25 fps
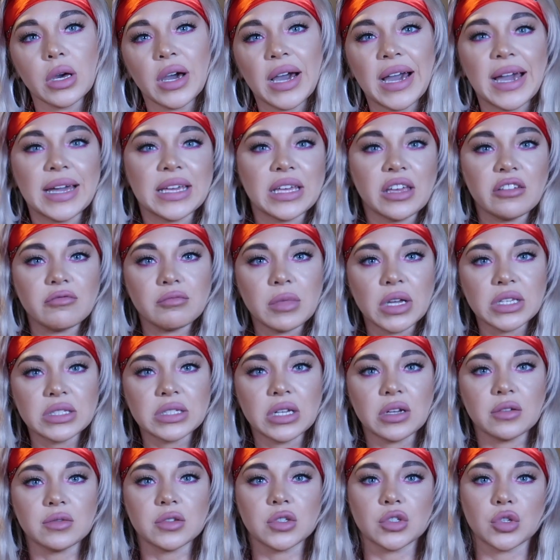I give
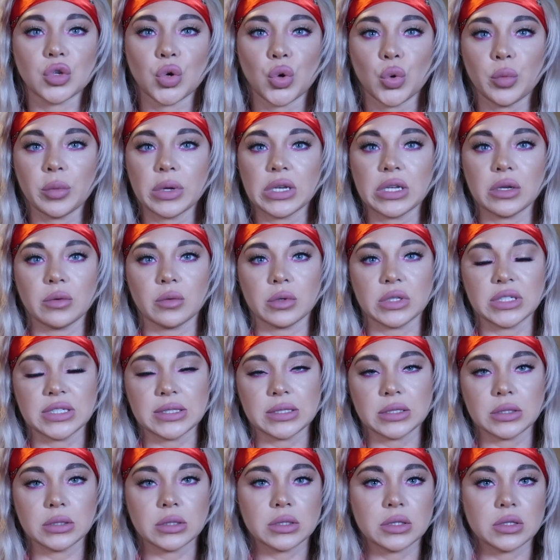myself so many
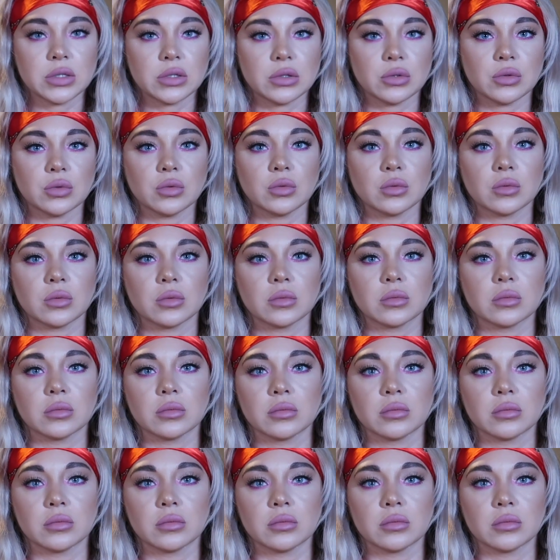reasons to